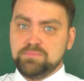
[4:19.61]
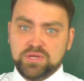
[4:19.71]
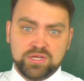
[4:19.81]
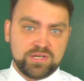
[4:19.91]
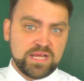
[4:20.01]

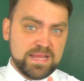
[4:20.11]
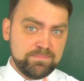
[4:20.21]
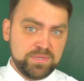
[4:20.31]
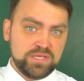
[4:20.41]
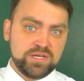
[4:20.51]
bigger
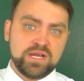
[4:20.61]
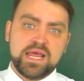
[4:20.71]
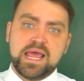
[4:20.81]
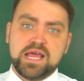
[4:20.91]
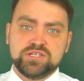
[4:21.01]
and
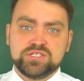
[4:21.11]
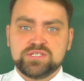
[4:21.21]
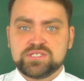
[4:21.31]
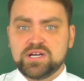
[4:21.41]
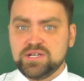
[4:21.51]
bigger
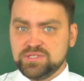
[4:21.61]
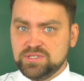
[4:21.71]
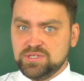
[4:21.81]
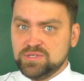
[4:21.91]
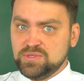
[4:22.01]
engines
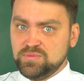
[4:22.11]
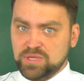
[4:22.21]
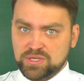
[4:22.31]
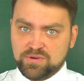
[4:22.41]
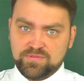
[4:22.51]
under the
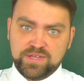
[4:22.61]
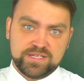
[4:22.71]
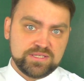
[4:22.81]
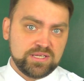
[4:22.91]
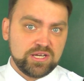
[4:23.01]
wing of
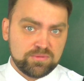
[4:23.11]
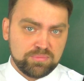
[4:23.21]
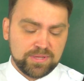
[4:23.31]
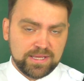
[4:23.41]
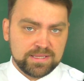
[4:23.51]
that
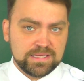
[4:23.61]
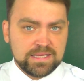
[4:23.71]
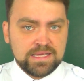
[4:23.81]
airplane.